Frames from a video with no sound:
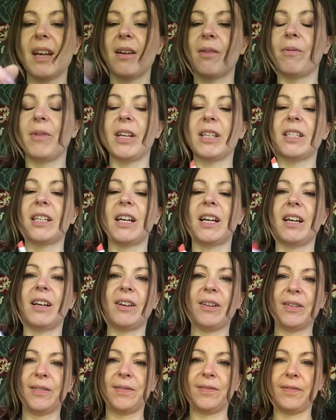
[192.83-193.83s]
Which
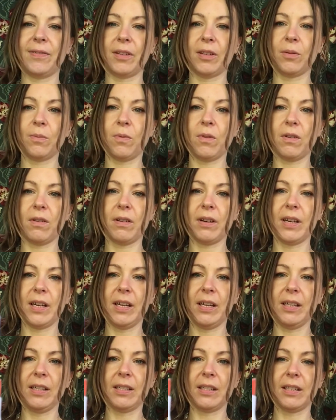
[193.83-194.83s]
have a
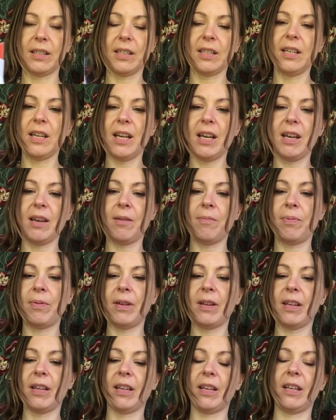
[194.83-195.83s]
wide nib
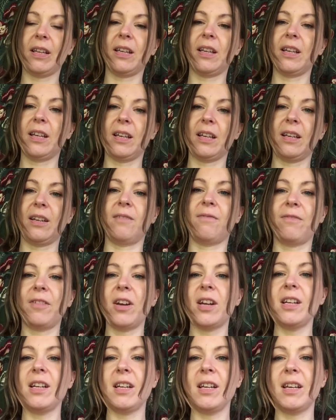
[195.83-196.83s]
and a
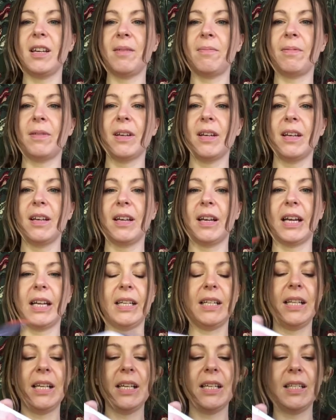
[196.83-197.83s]
fine nib,
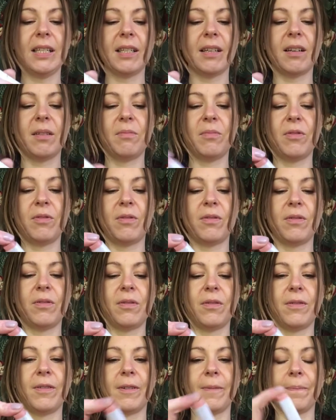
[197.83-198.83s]
and these are
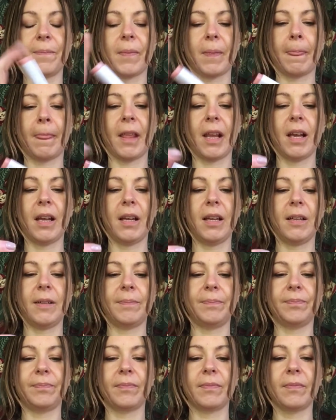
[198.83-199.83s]
more
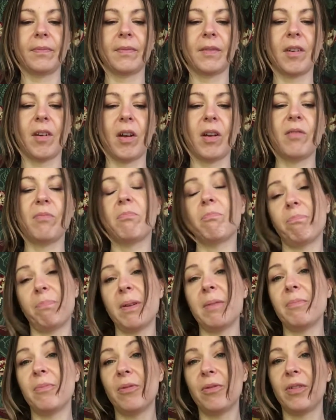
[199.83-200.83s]
kind of a
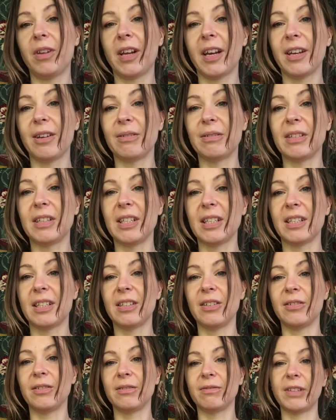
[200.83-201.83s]
bit more like your
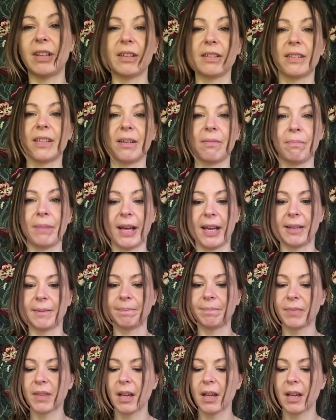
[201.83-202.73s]
traditional felt tip pen.